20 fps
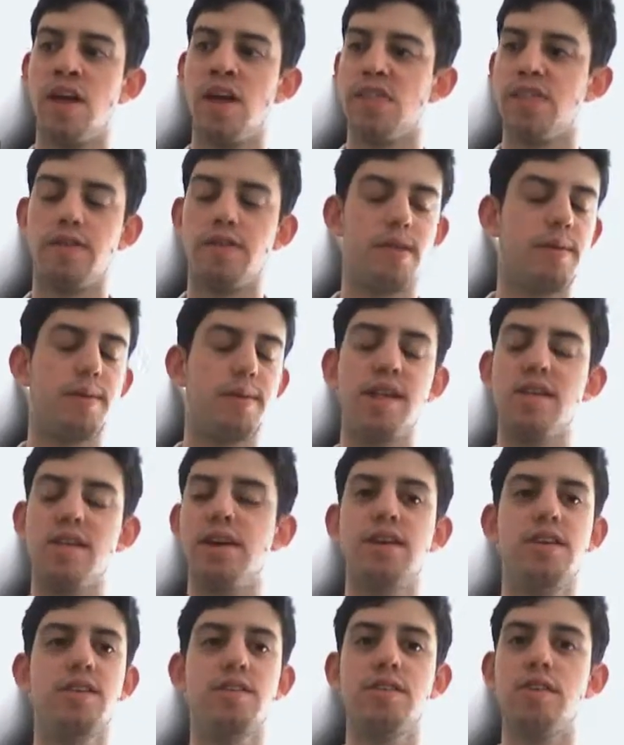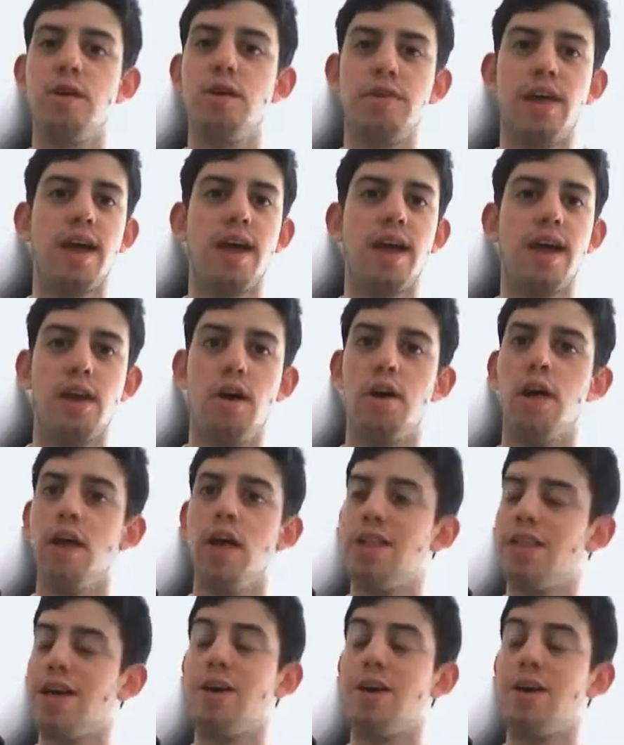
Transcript: They basically just go take a look.